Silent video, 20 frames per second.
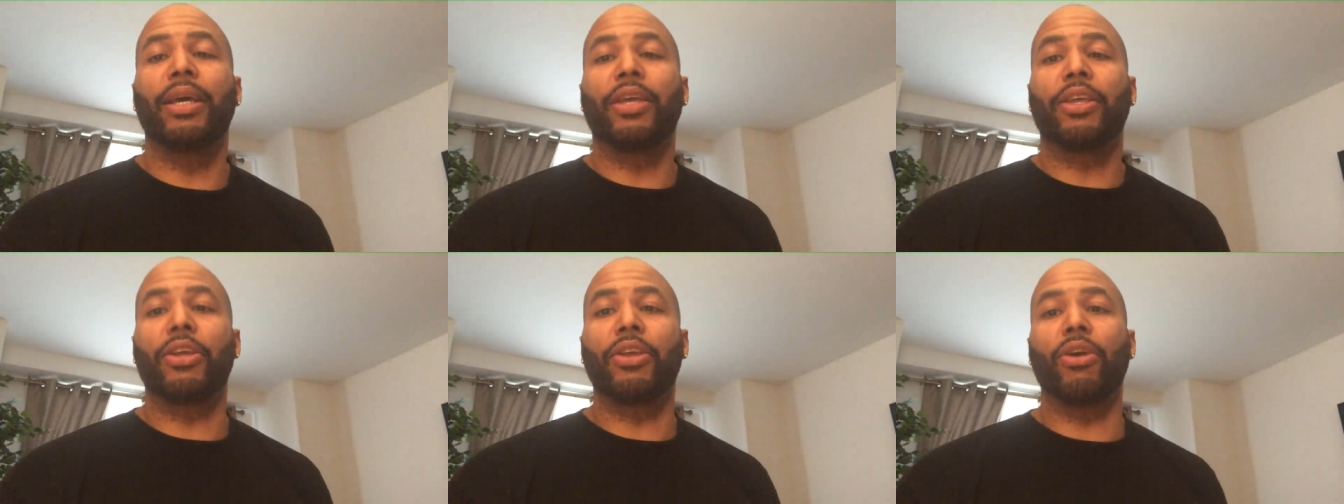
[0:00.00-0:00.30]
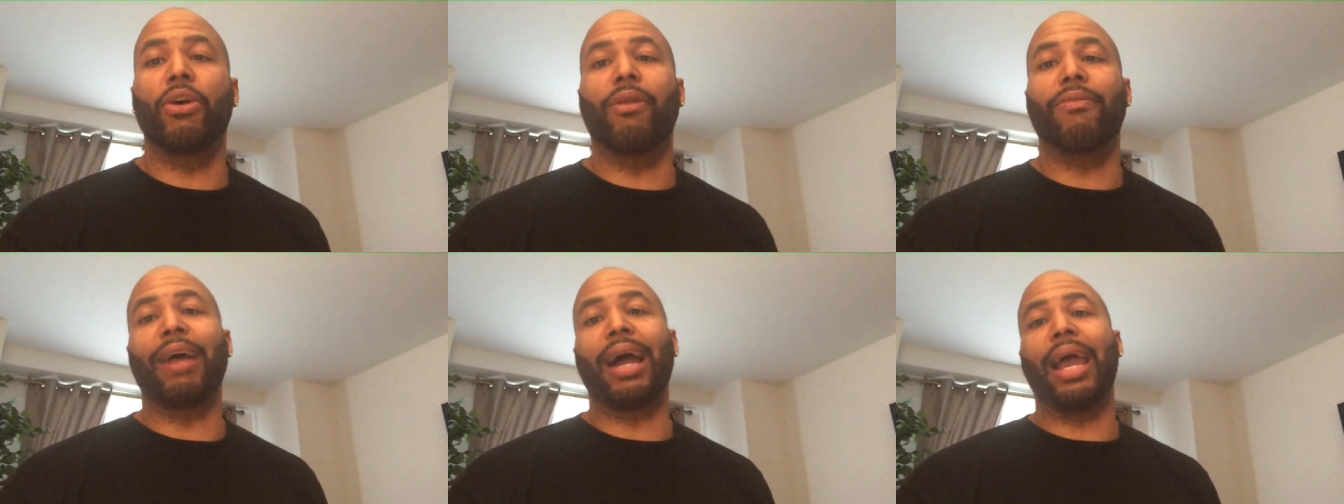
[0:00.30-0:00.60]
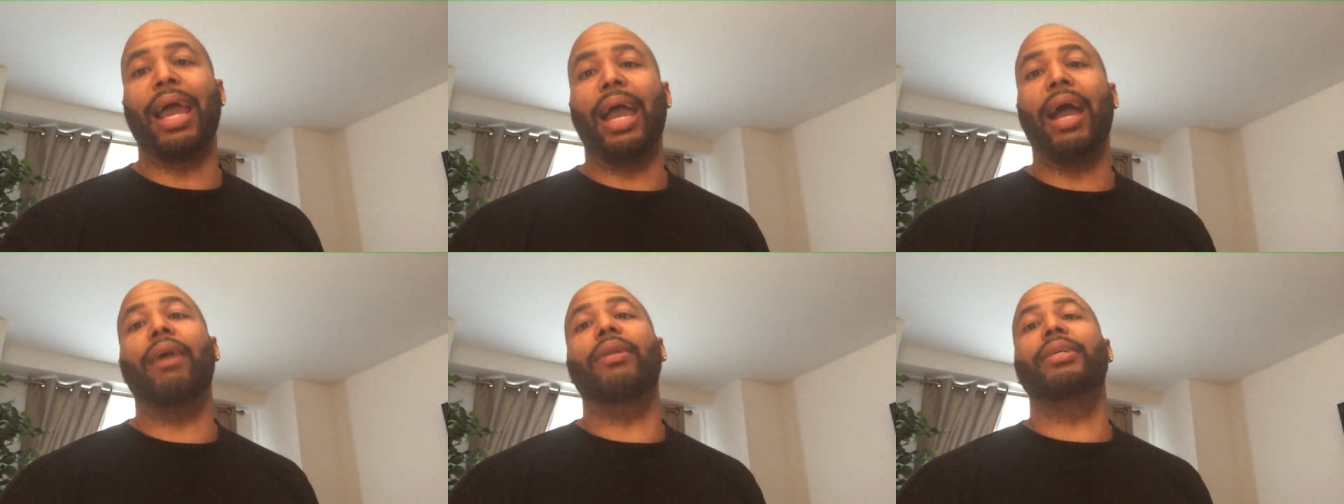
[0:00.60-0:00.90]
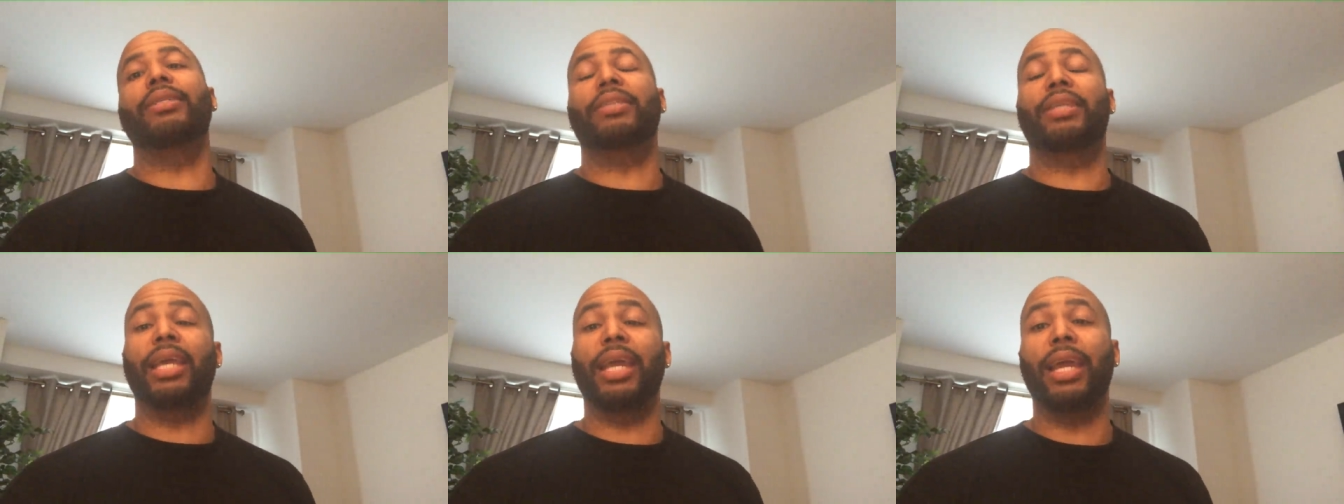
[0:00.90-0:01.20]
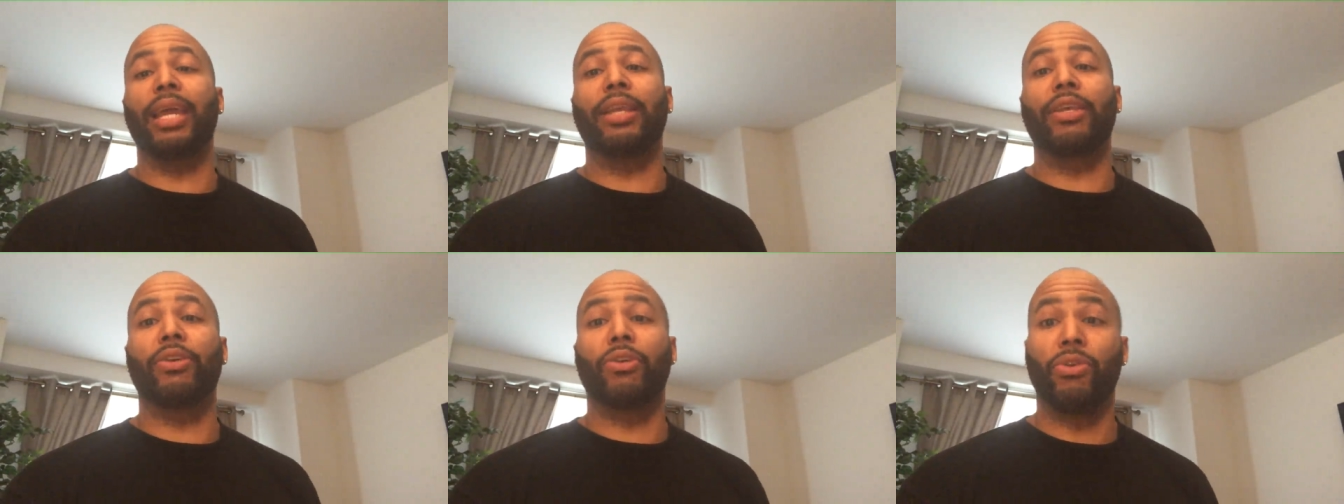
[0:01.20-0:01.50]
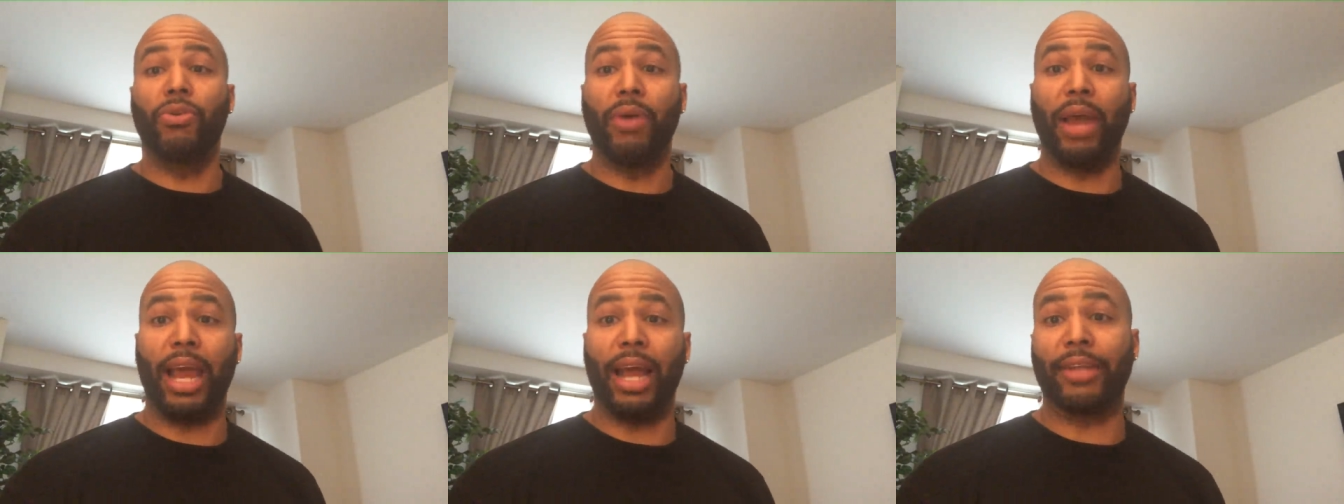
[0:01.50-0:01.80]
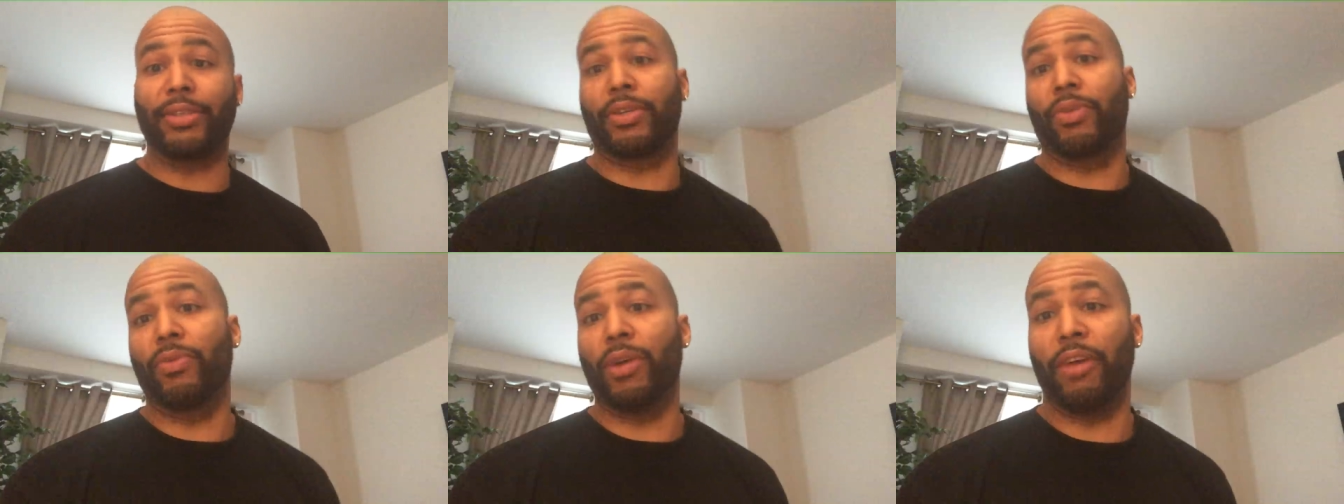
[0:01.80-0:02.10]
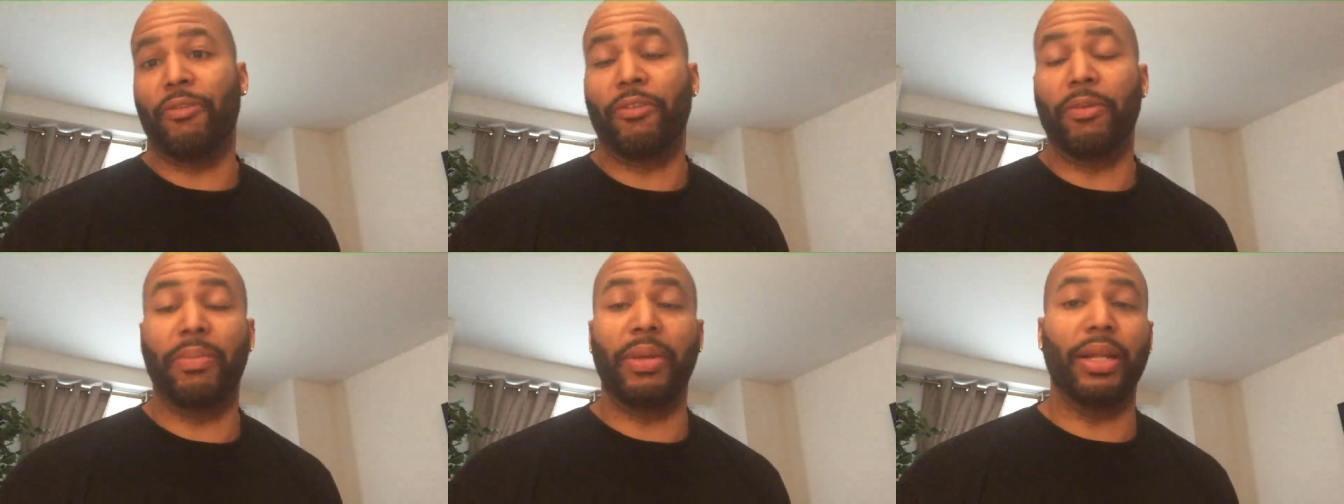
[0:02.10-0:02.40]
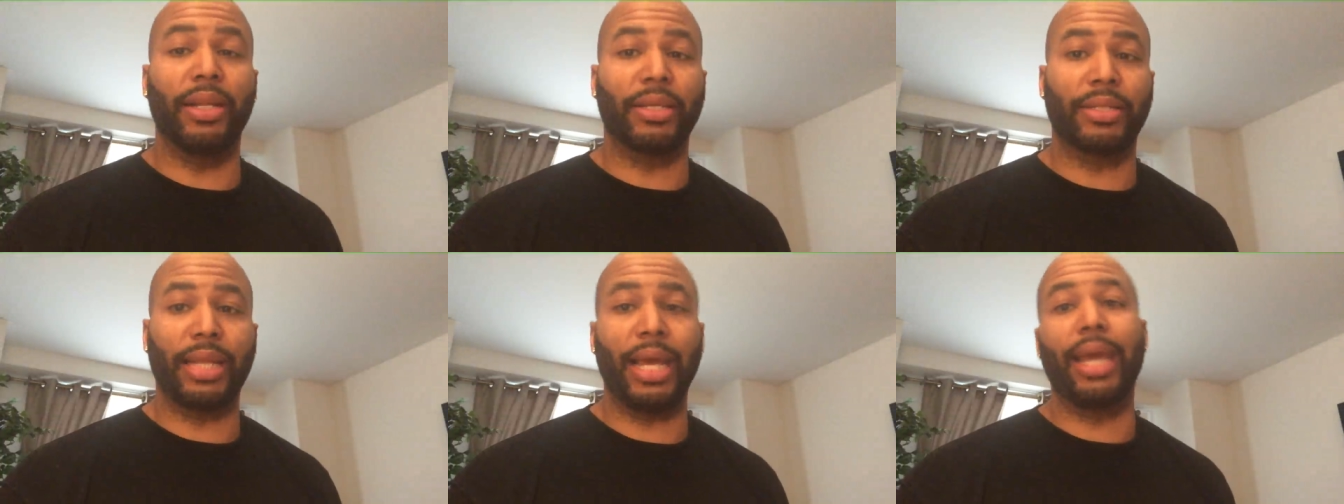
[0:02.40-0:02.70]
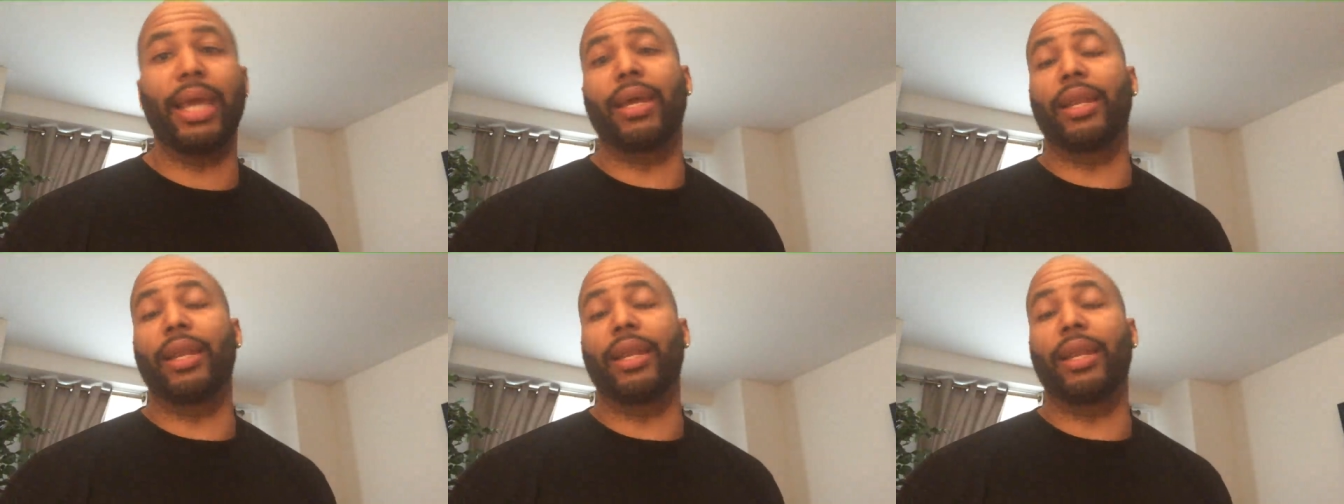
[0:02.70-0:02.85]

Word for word: you know, if I have this kid, do you have somewhere for me to stay?